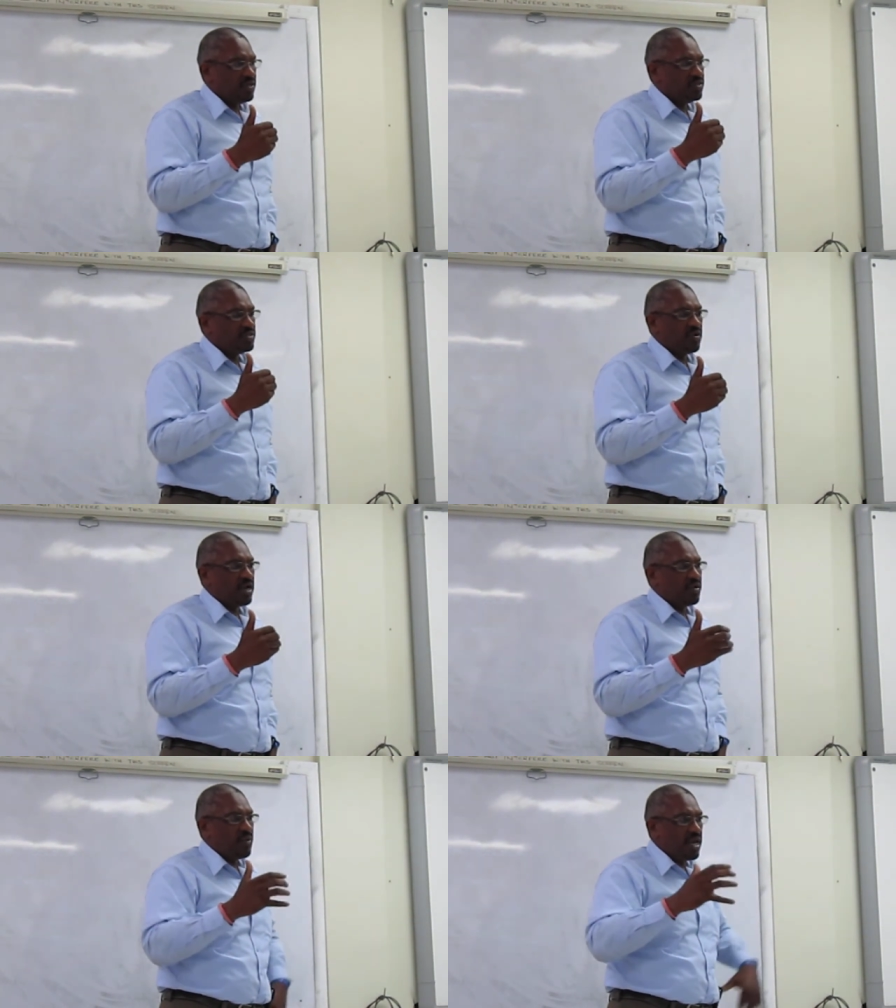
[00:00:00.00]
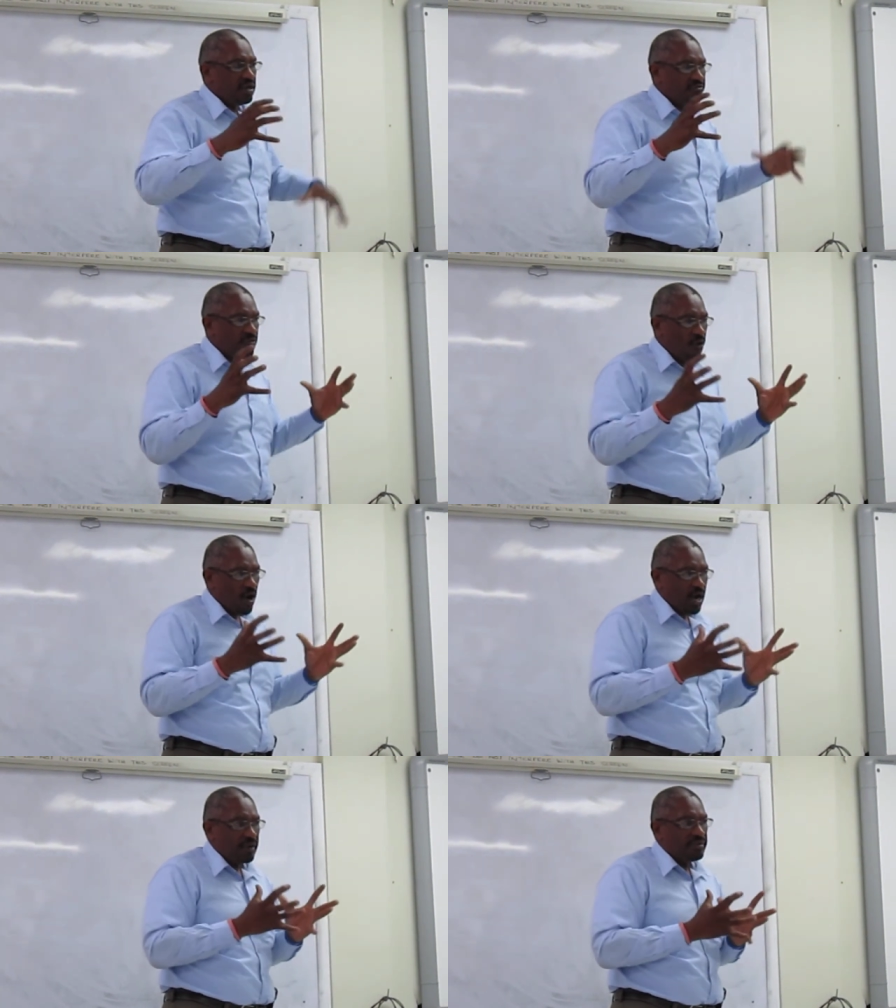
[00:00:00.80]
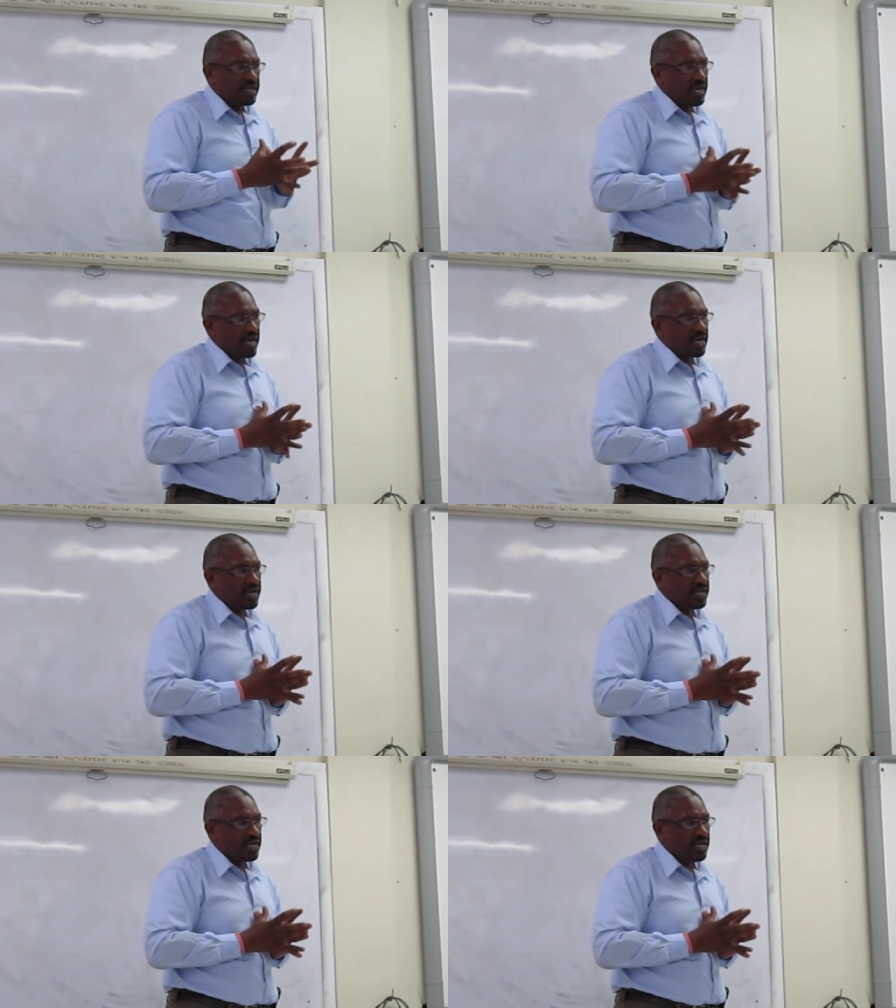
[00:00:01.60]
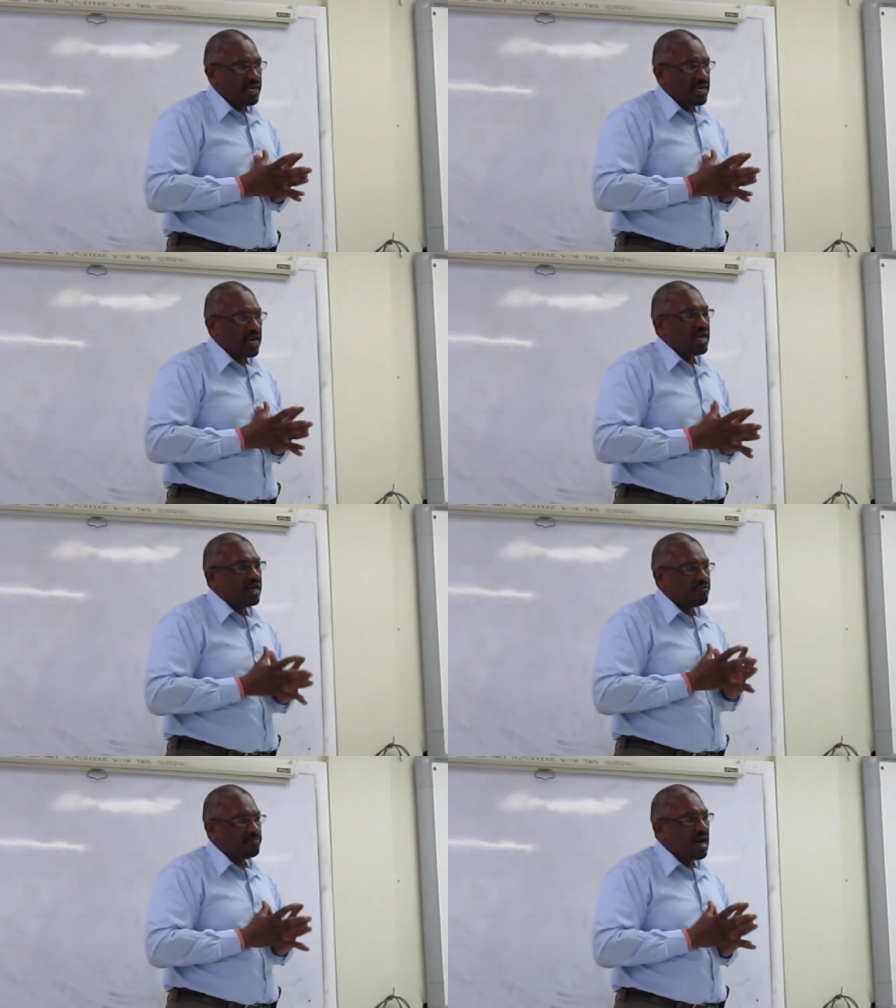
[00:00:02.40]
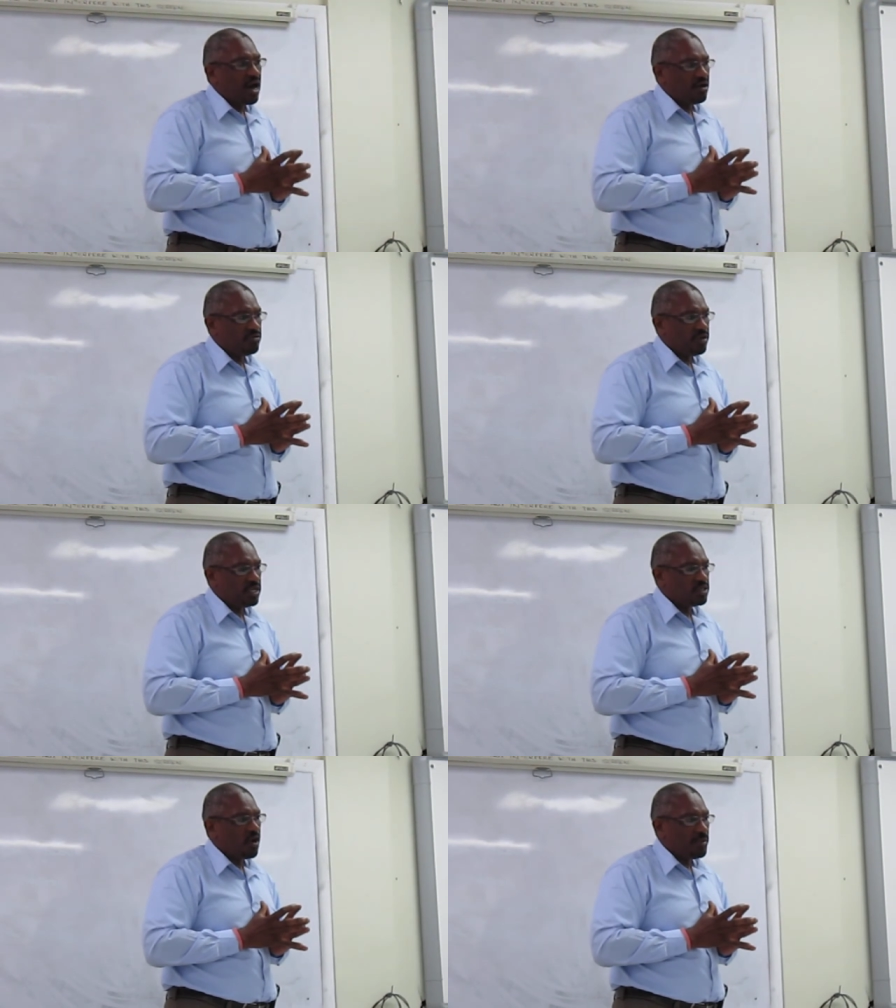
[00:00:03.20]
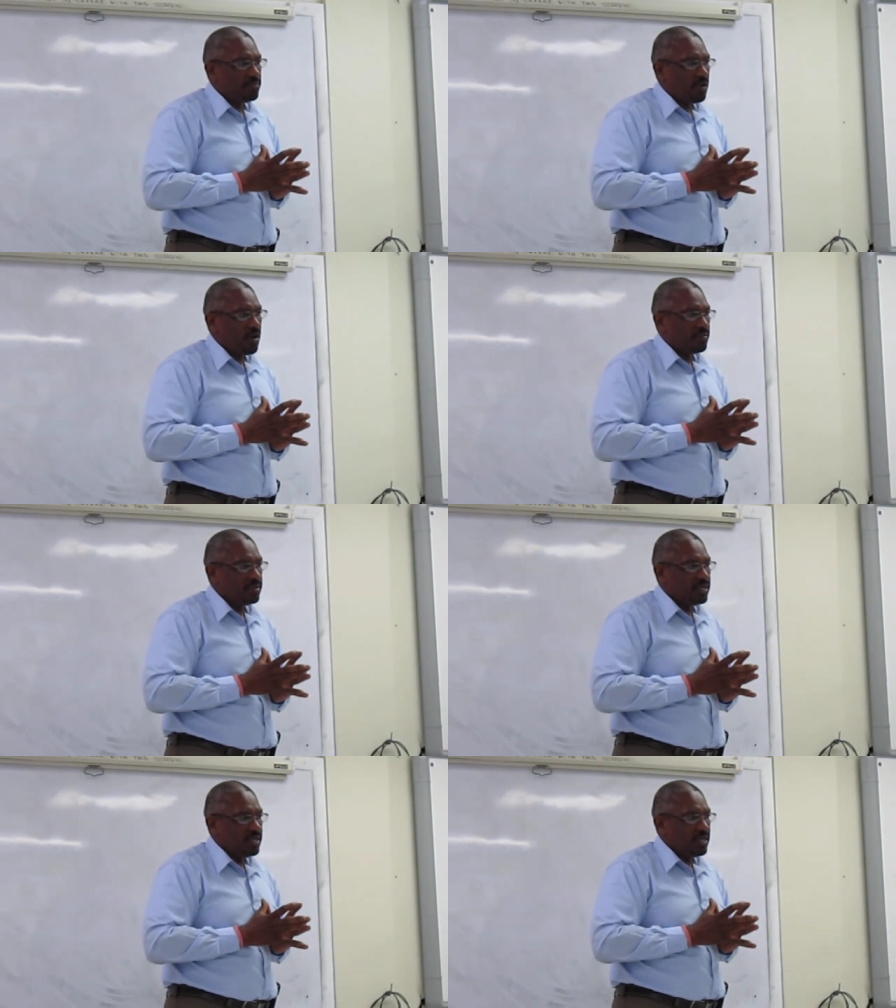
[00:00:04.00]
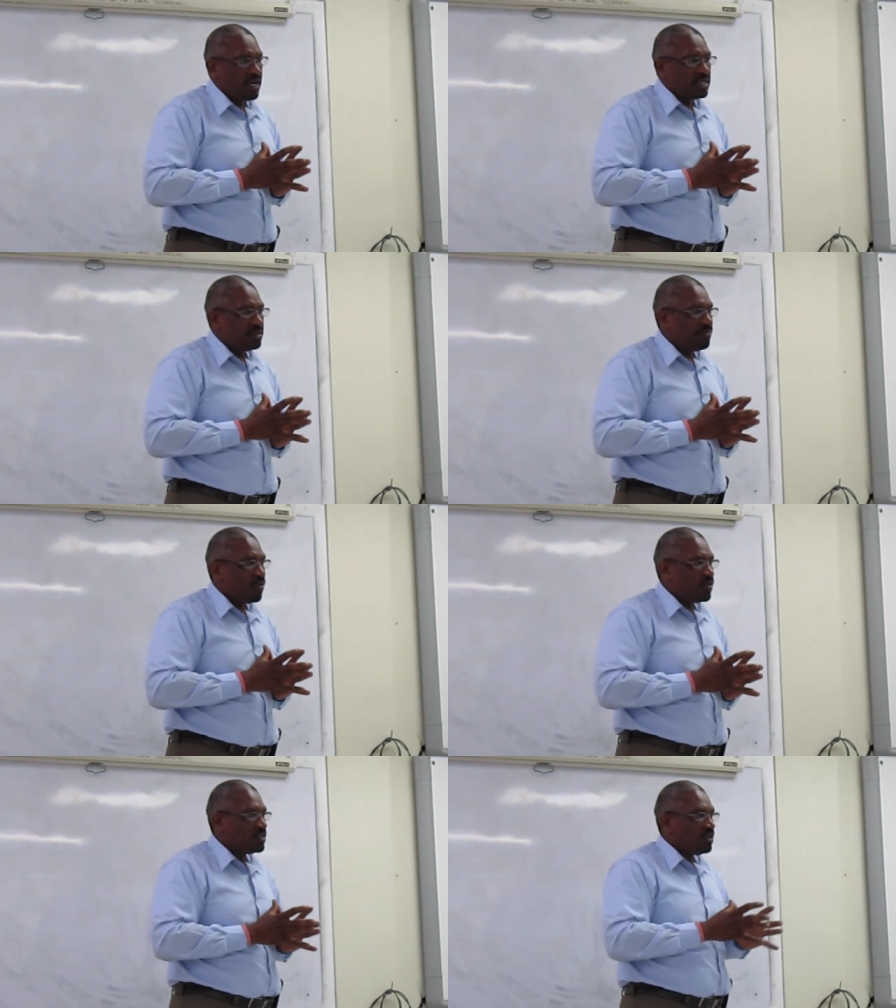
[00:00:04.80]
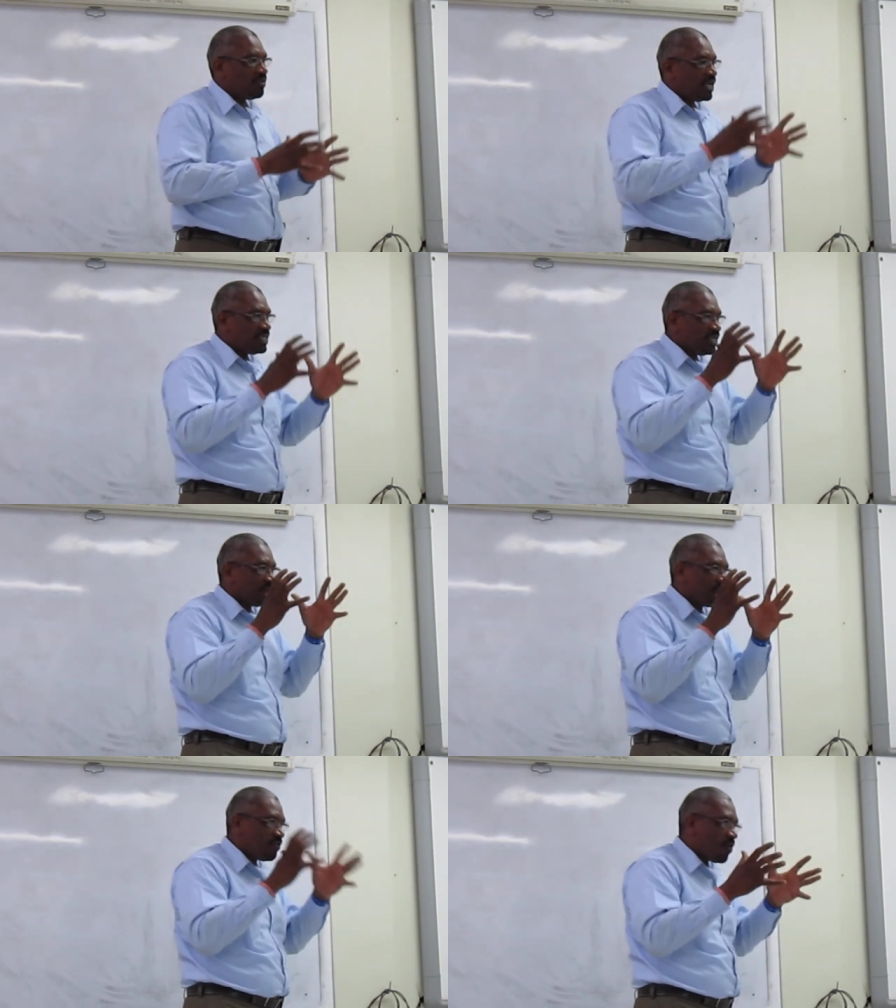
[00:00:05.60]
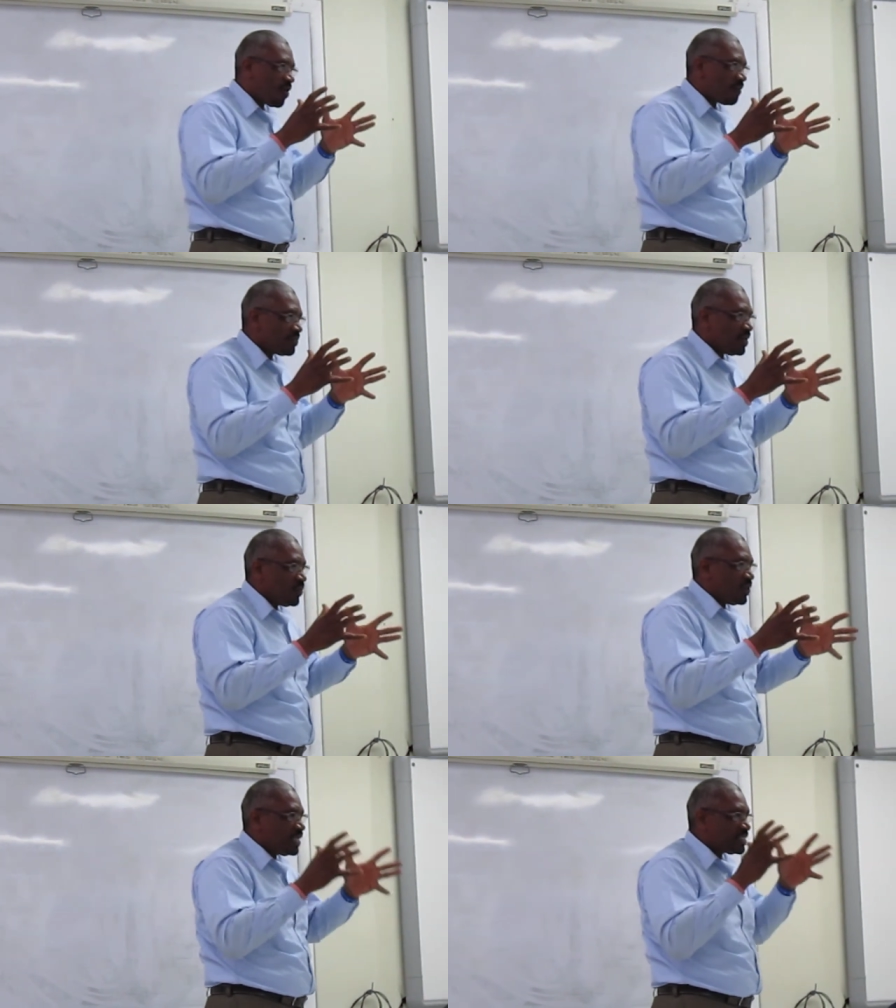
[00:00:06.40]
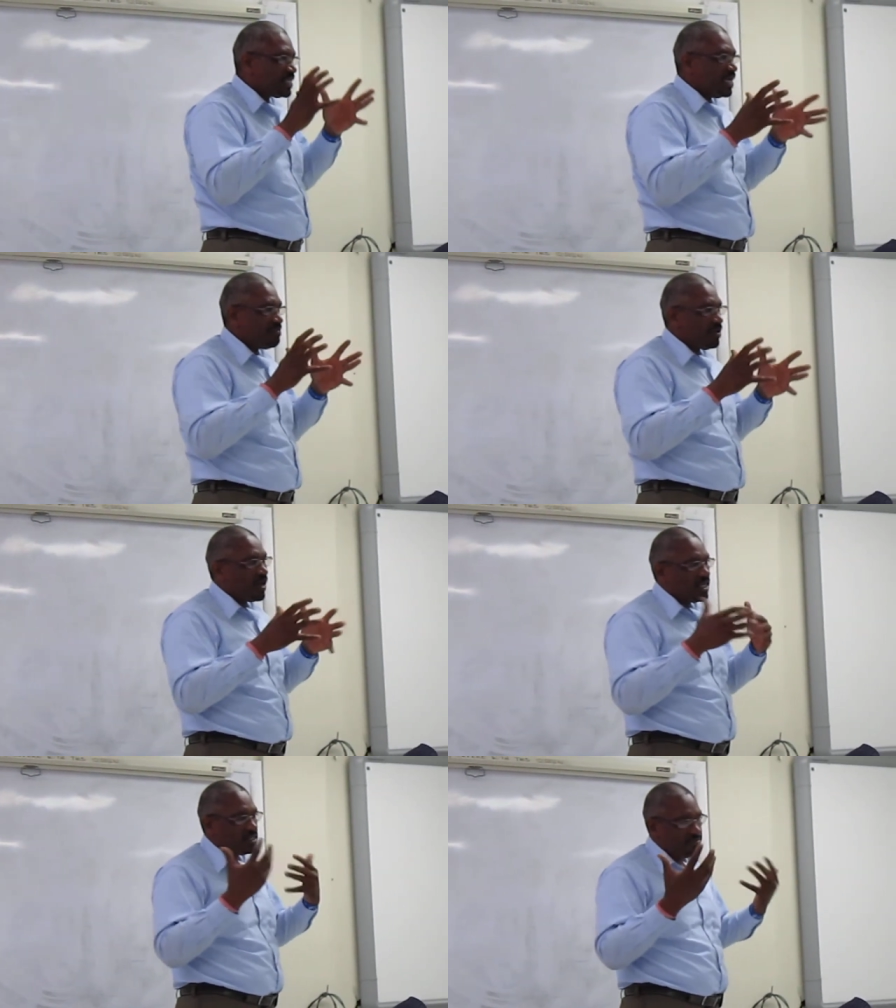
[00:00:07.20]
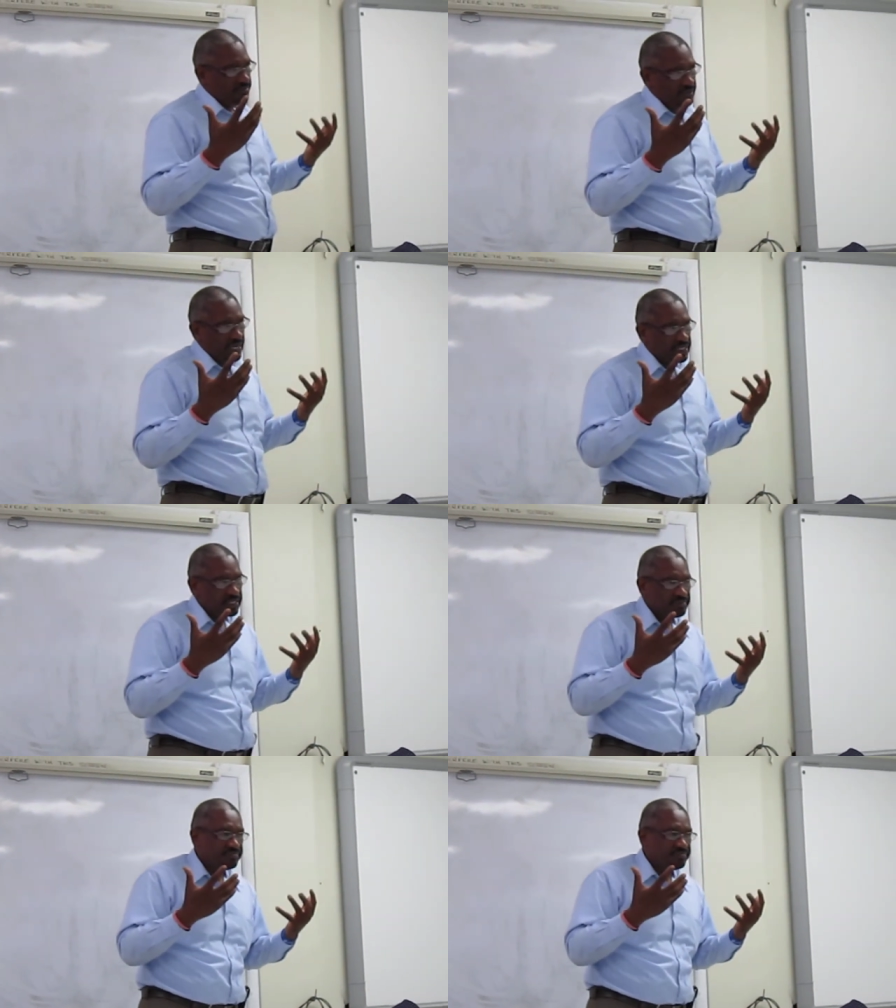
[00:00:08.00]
so that when the four come together, I have powerful atomic bomb as opposed to if I take four with the same knowledge base,